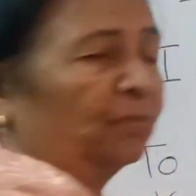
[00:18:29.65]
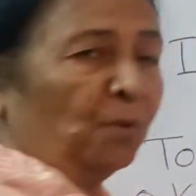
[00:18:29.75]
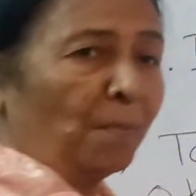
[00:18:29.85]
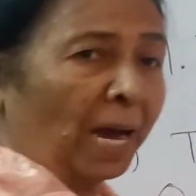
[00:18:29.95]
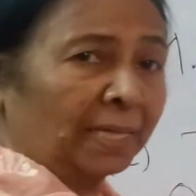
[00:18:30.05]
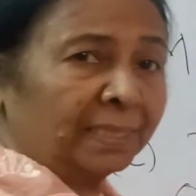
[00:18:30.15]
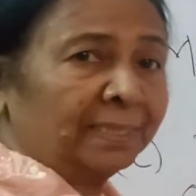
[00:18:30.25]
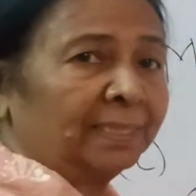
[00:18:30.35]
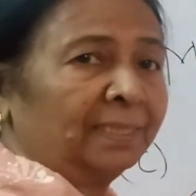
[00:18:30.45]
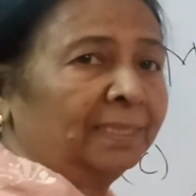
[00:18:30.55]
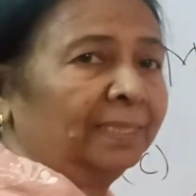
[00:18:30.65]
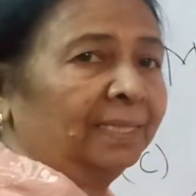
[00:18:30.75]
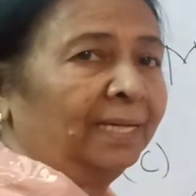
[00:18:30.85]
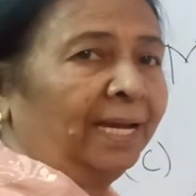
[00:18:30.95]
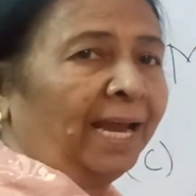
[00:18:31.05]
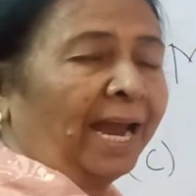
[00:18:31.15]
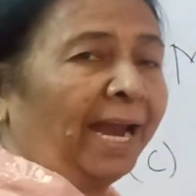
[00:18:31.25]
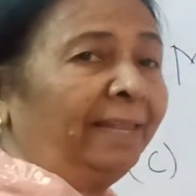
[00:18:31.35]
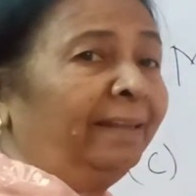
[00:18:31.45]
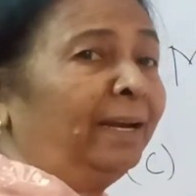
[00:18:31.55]
for mass,
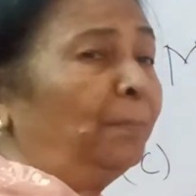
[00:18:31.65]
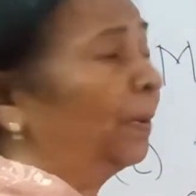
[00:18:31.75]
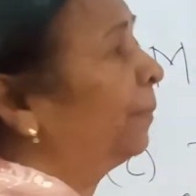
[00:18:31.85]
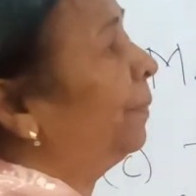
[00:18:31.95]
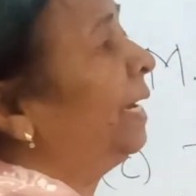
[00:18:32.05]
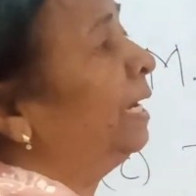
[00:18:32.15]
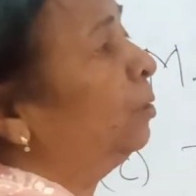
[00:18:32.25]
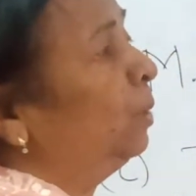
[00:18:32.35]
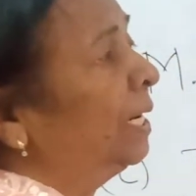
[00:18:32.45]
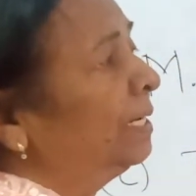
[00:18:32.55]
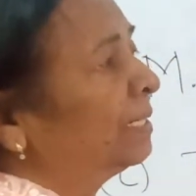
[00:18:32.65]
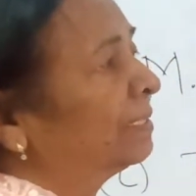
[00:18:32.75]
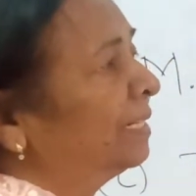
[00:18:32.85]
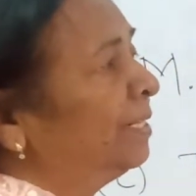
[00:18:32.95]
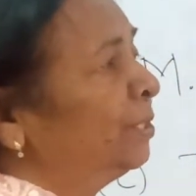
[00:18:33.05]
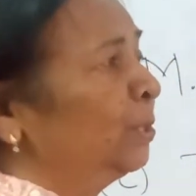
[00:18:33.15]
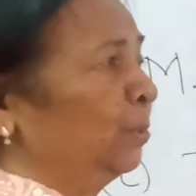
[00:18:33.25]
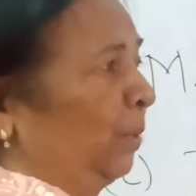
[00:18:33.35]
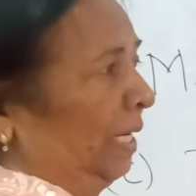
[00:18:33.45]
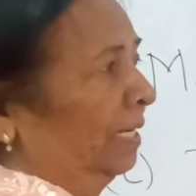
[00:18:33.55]
and then perpendicular distance
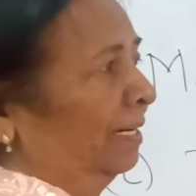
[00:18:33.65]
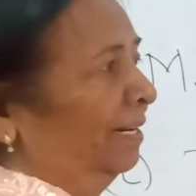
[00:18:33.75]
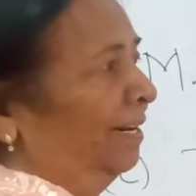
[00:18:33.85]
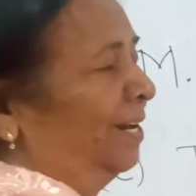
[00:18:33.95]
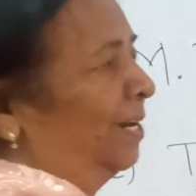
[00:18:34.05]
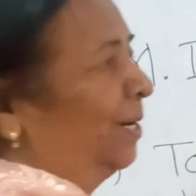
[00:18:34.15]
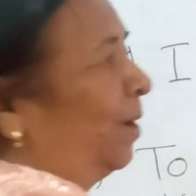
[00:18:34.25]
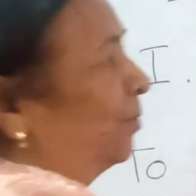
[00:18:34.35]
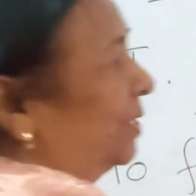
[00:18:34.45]
square. Now